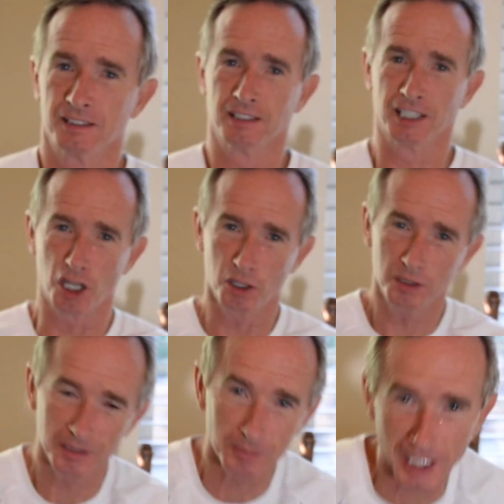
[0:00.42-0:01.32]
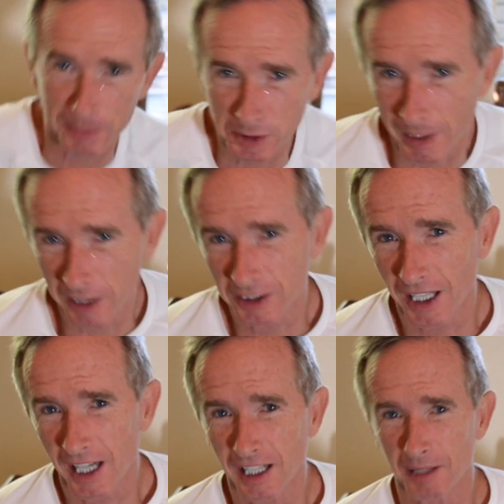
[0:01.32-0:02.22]
Hello, my name is Michael
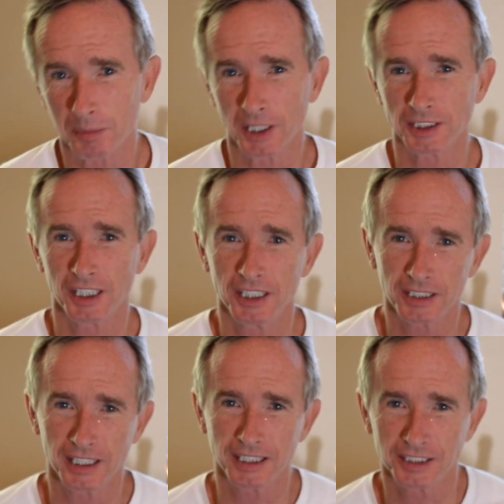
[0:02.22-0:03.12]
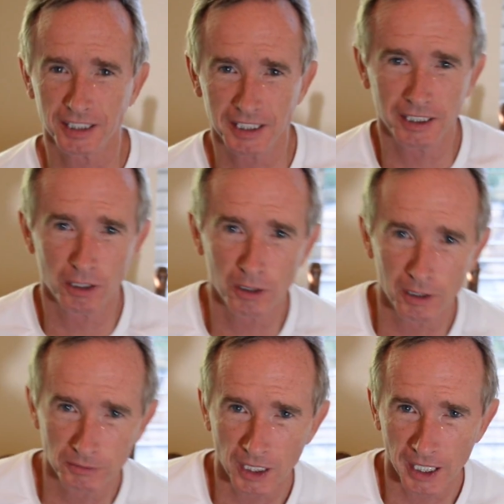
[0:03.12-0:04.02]
Tighe. I'm President and CEO
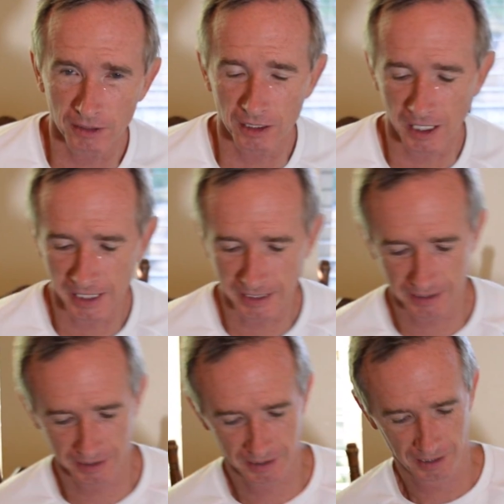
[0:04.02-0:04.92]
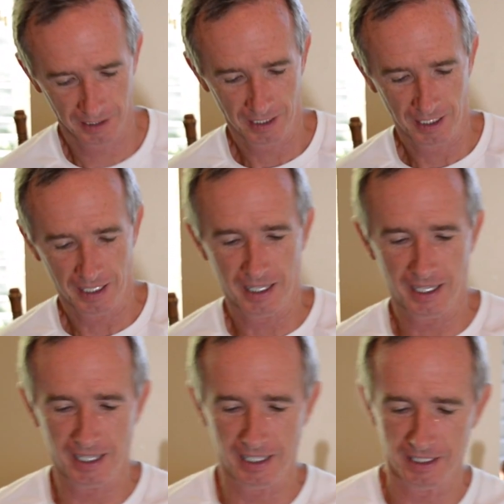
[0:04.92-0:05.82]
of Tiger Light,
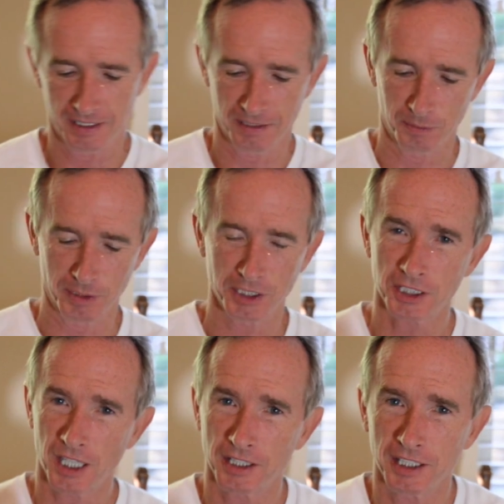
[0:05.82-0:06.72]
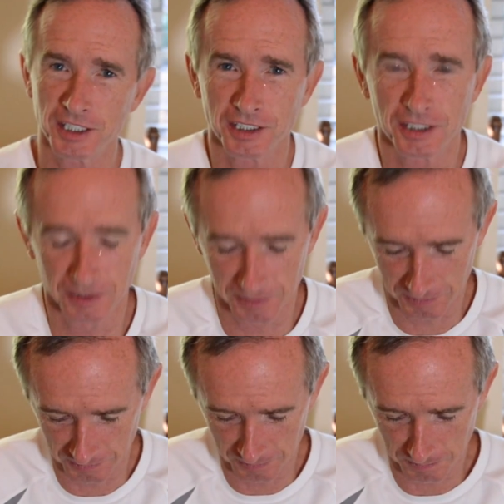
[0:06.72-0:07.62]
and we just got these
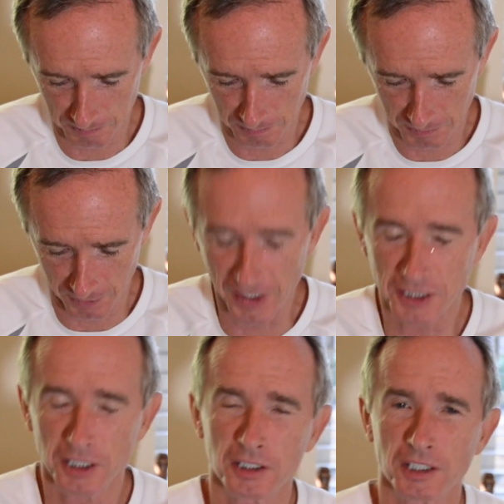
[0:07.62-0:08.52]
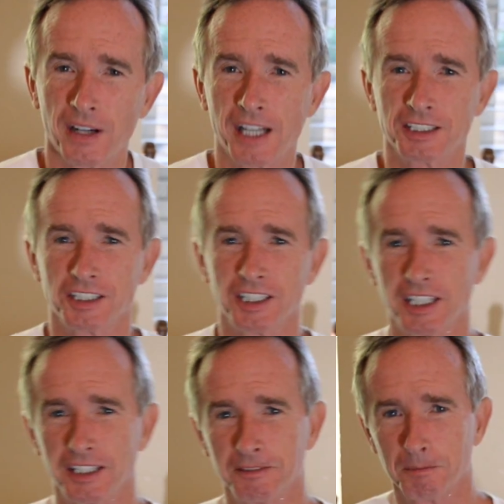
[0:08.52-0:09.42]
defense alert devices
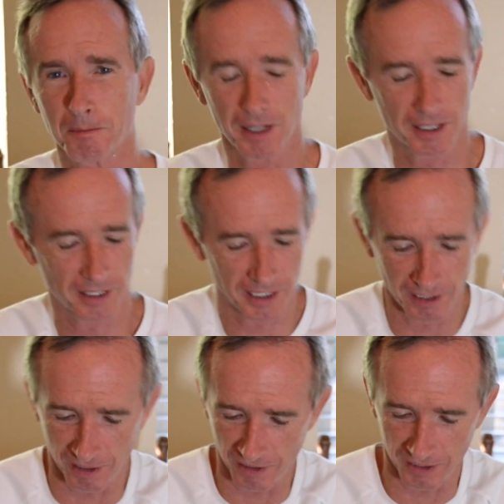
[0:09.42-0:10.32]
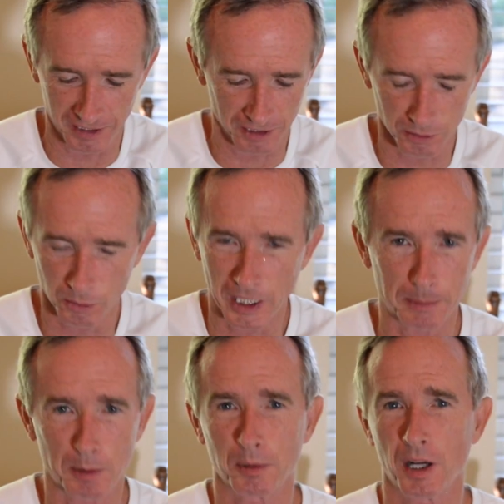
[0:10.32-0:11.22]
in, and they are an
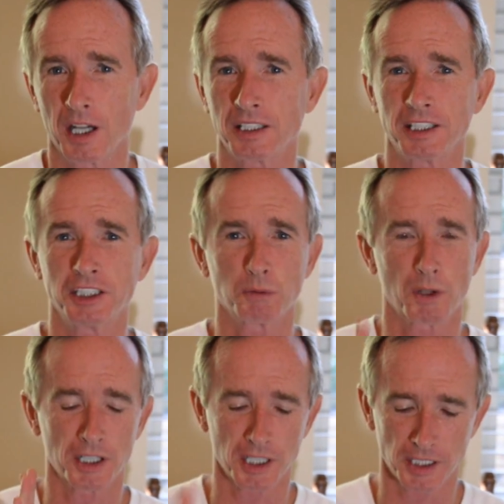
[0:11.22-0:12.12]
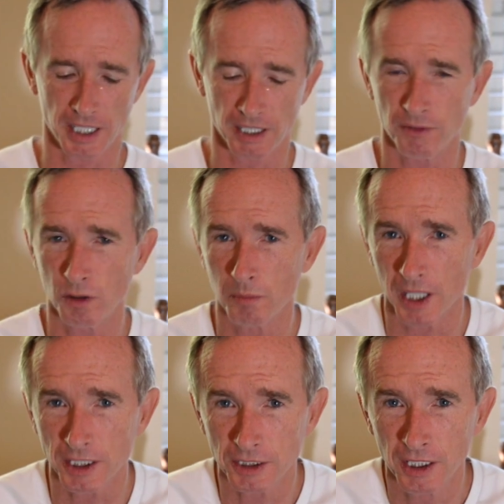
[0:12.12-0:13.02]
incredible product. I just wanted to take a few
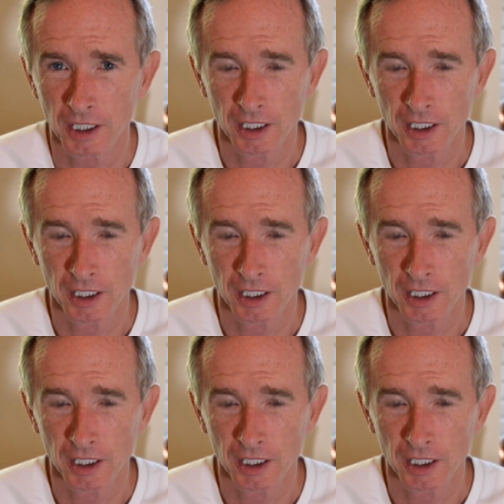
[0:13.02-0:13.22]
minutes